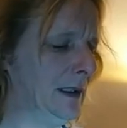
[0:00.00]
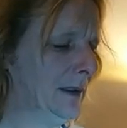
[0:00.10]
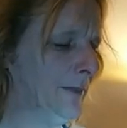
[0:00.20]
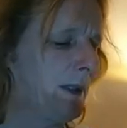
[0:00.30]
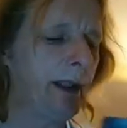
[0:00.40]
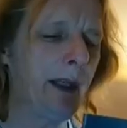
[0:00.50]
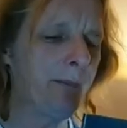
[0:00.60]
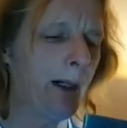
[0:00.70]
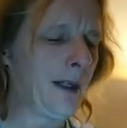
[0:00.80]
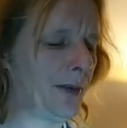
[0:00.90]
But Ken,
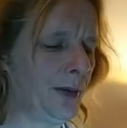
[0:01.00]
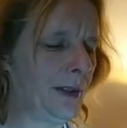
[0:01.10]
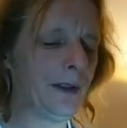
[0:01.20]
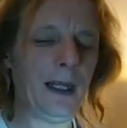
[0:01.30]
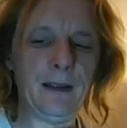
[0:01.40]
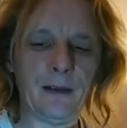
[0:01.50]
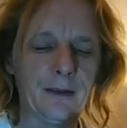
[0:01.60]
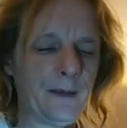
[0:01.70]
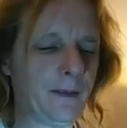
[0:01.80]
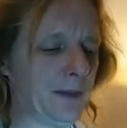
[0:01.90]
Paranoid, great.
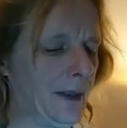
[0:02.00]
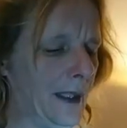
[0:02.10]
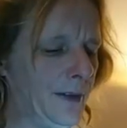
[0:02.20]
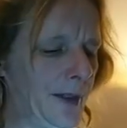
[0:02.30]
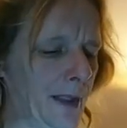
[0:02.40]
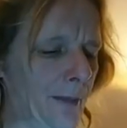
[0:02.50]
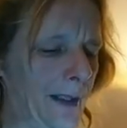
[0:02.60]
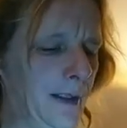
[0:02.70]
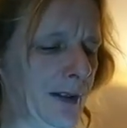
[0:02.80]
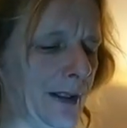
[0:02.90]
Ken, still a bit of
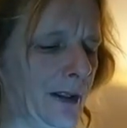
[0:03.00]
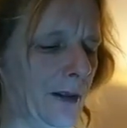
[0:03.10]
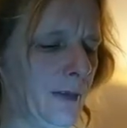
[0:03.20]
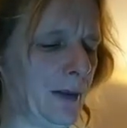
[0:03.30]
a silly cover.